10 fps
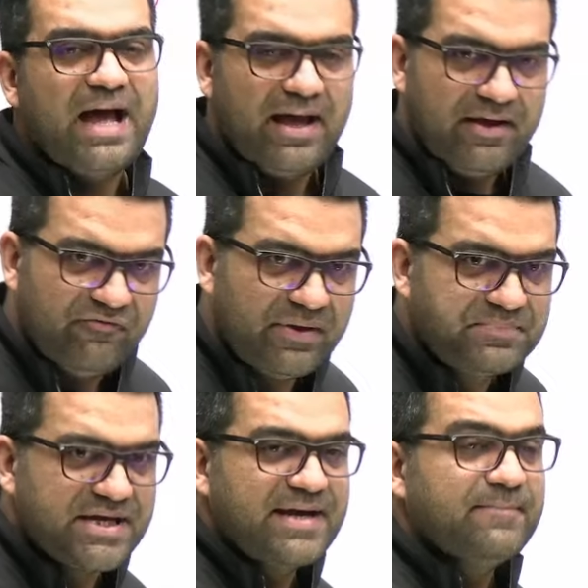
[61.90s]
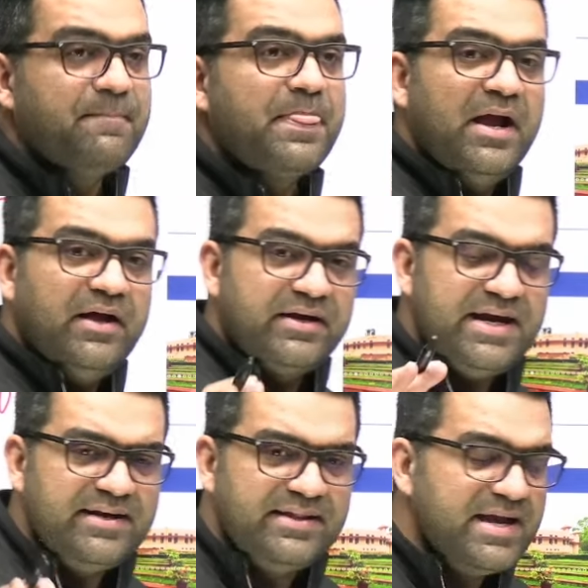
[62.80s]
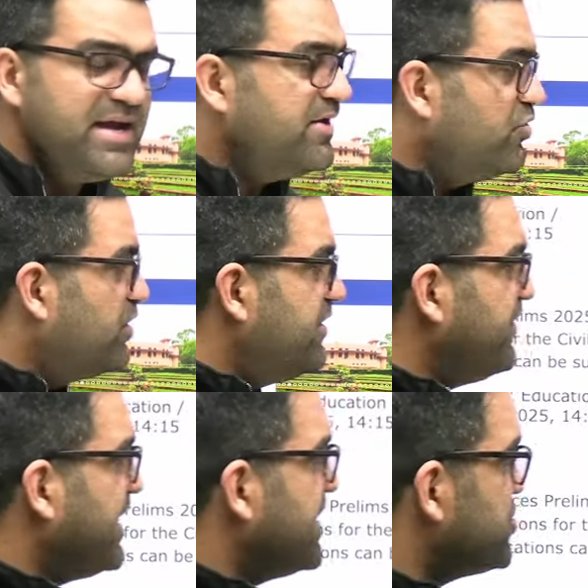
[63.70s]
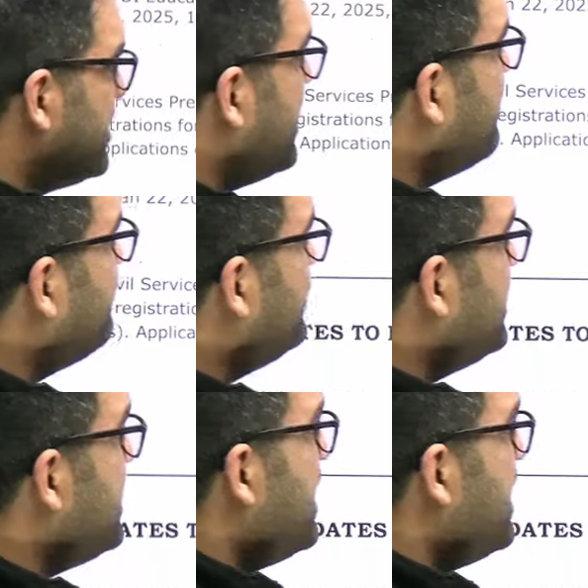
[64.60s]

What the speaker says: website. Read the notification carefully